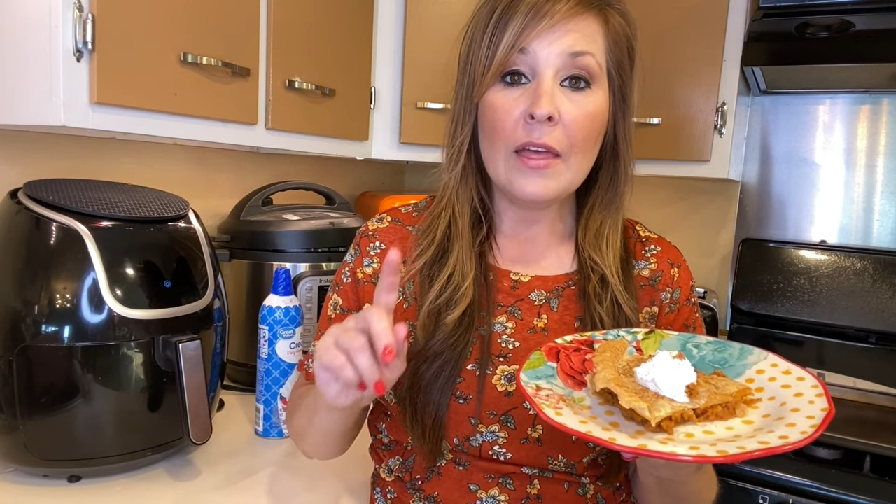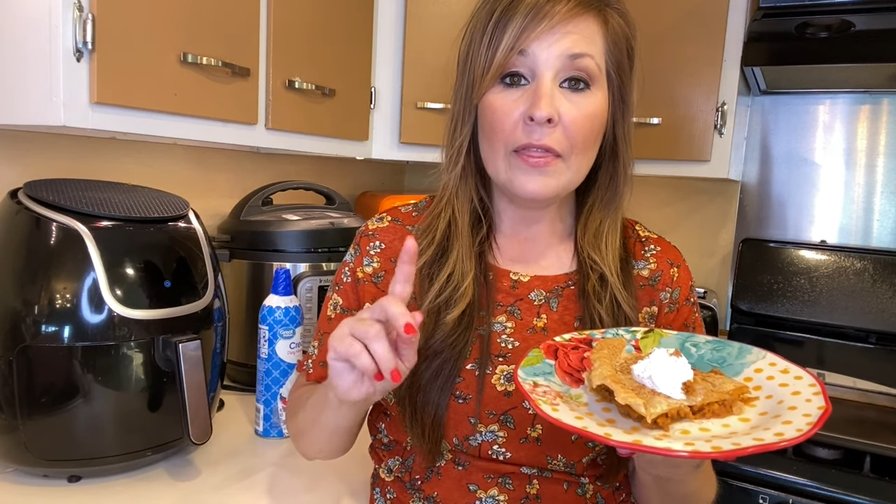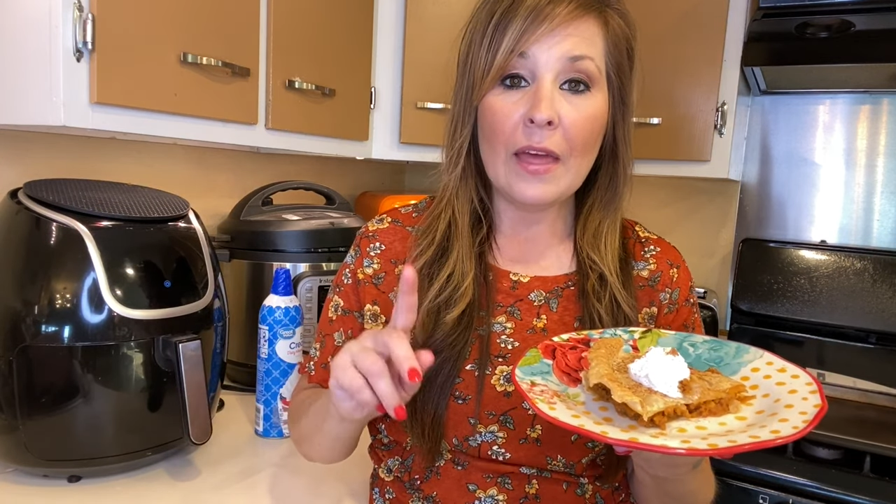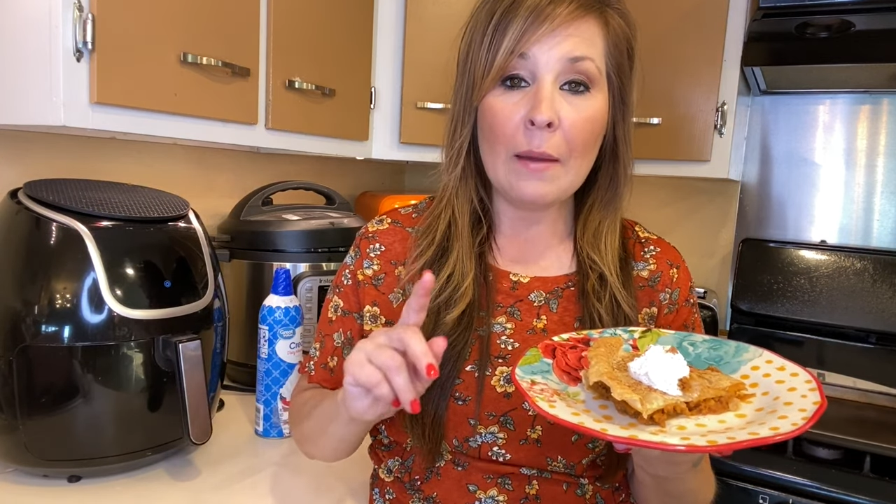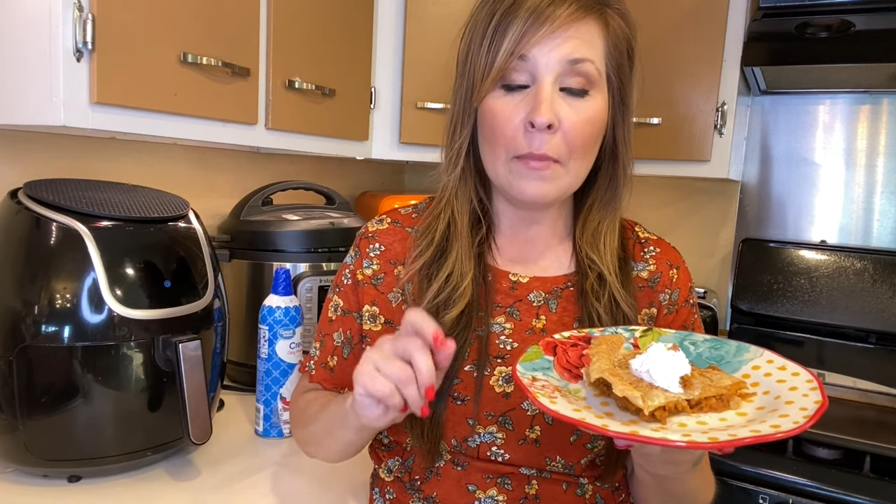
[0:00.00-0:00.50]

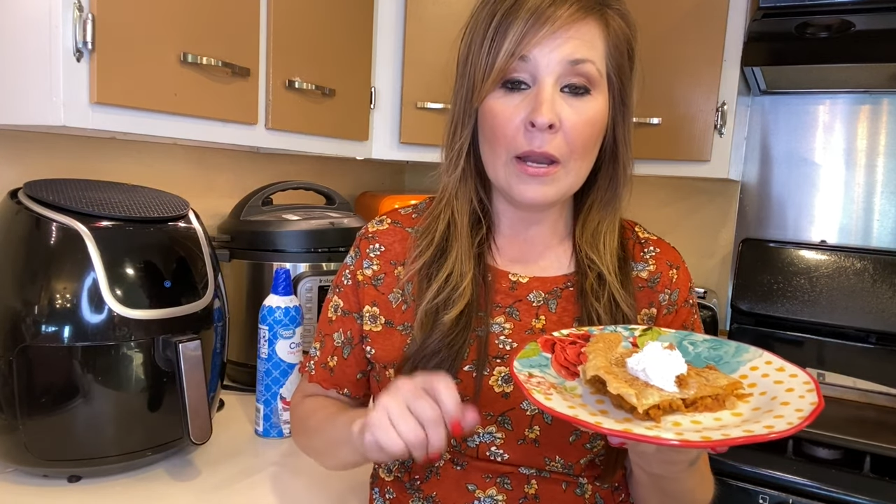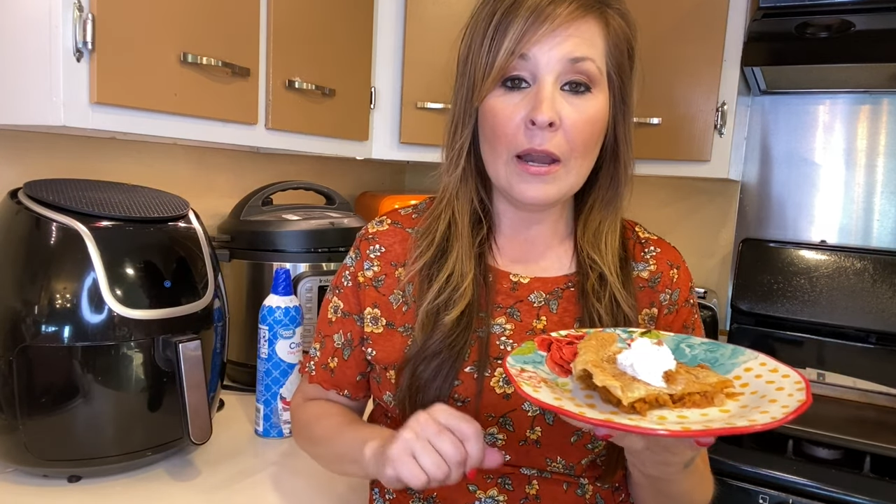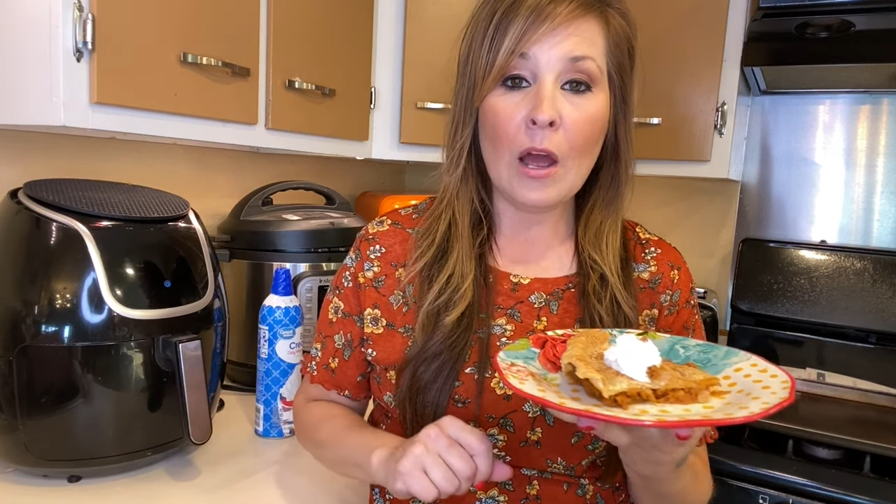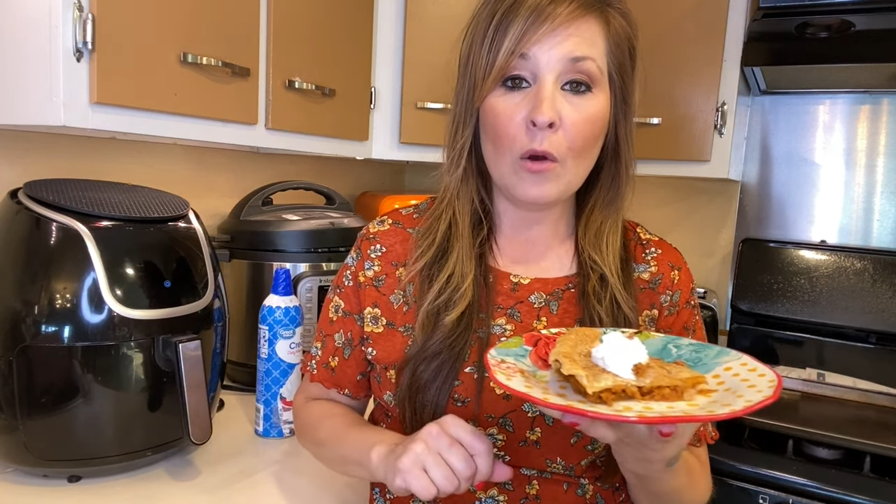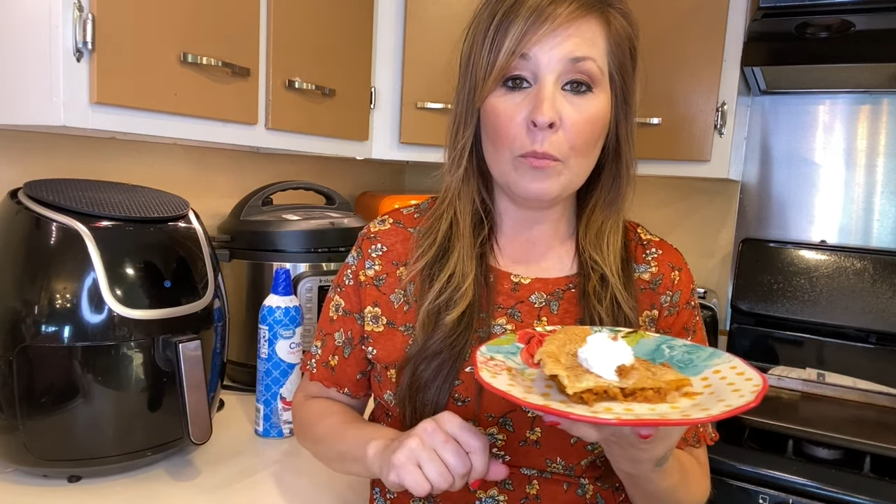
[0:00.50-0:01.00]
That might
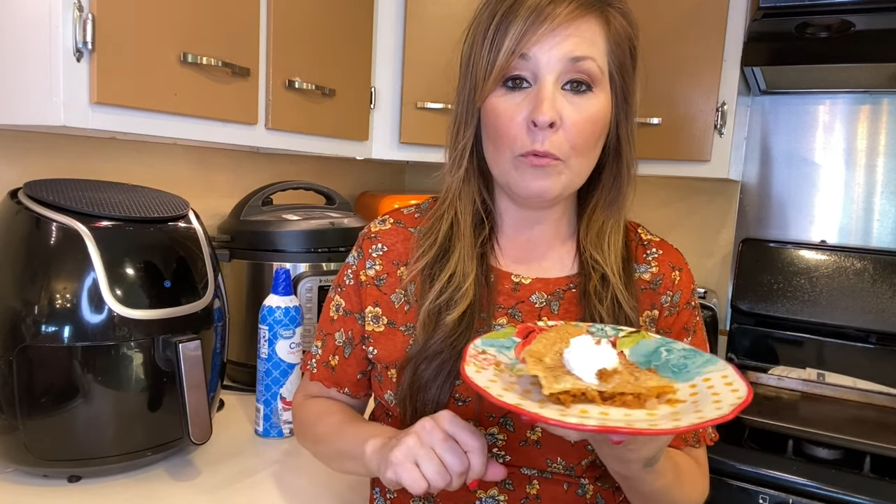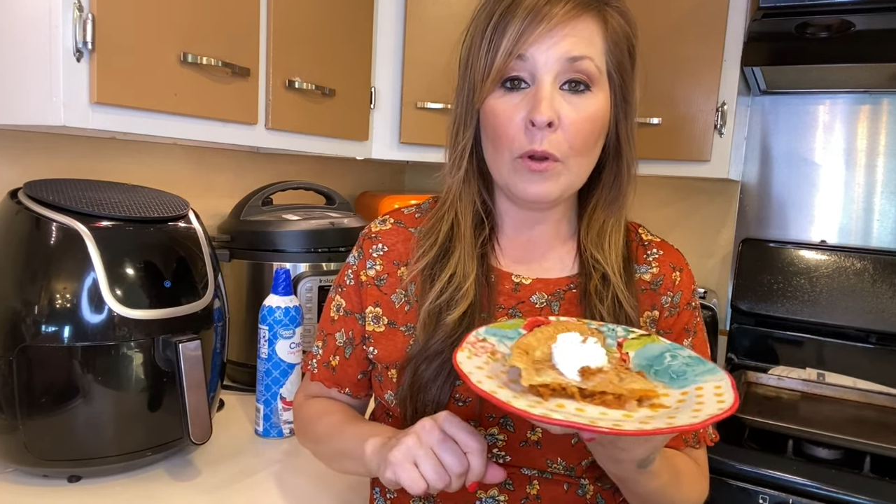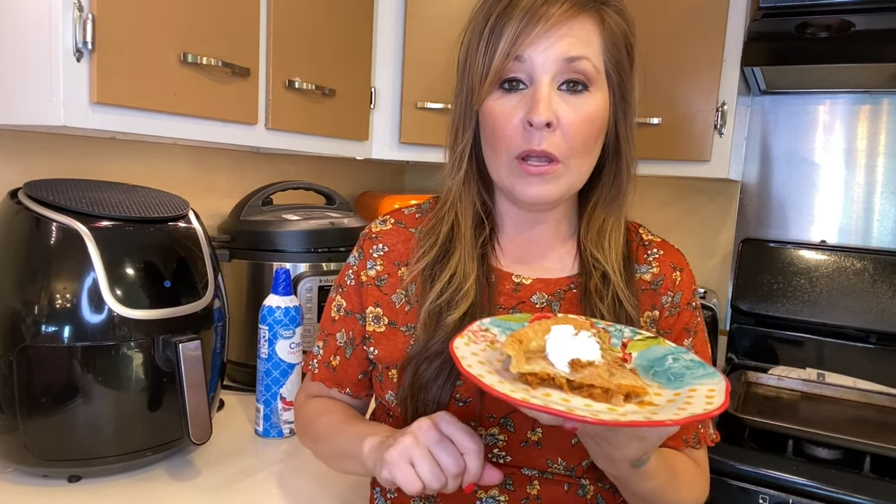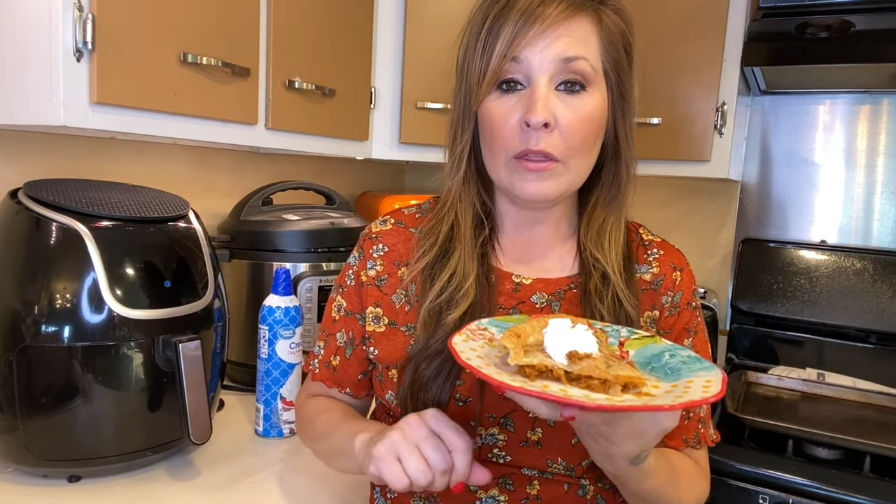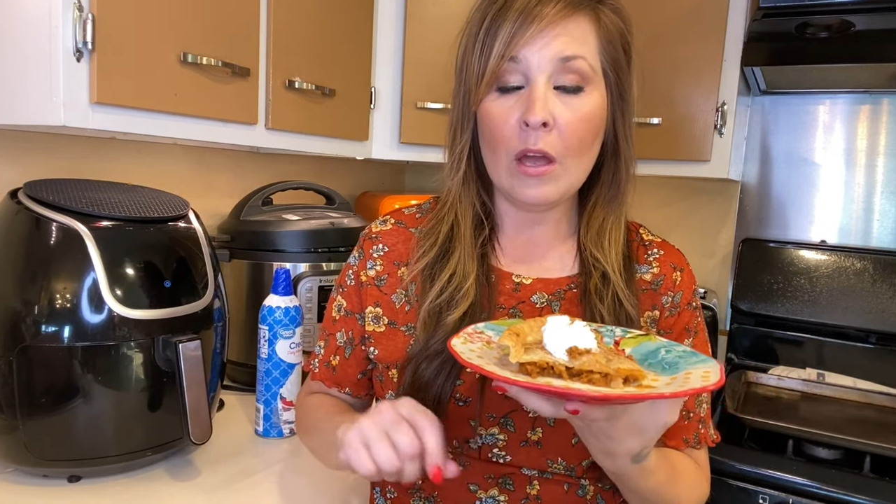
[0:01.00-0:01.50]
help
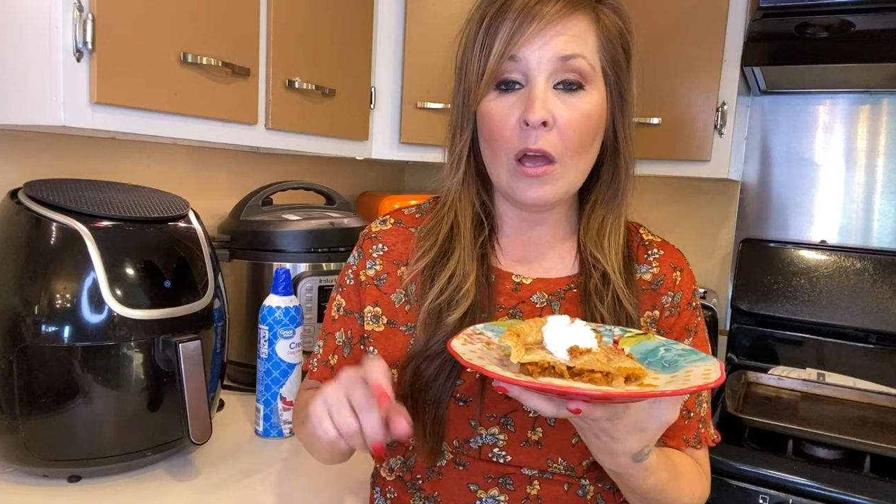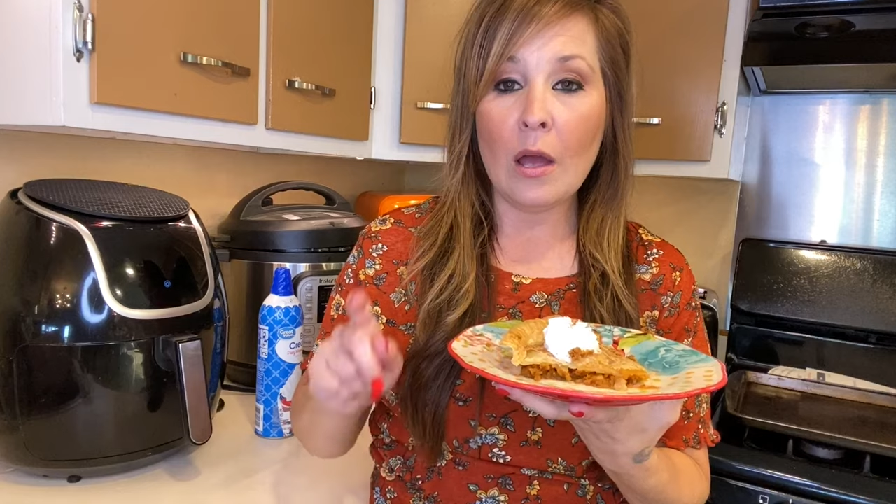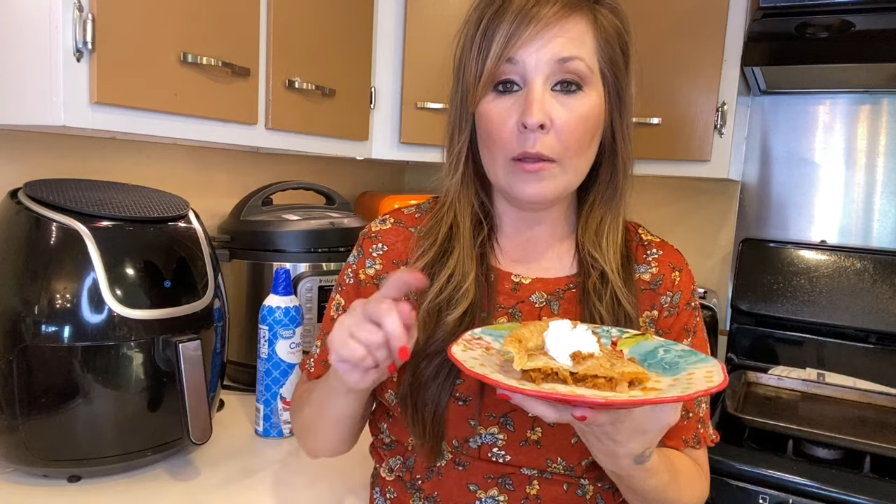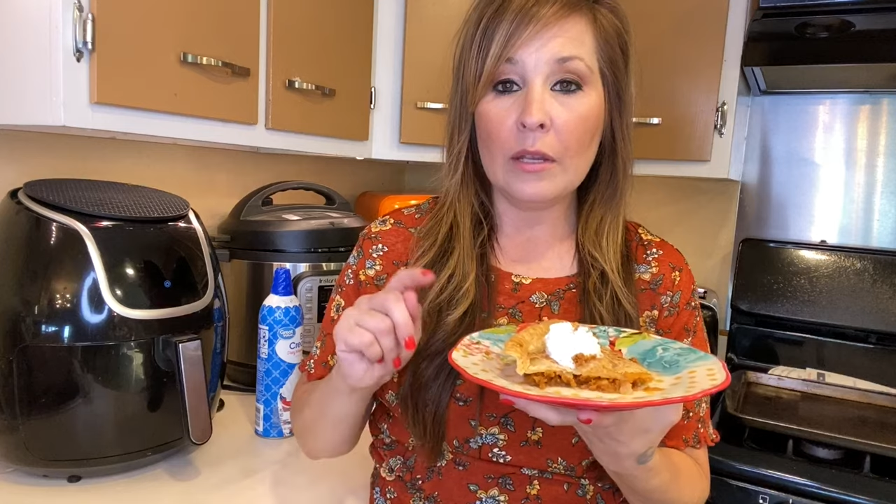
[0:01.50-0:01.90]
with um,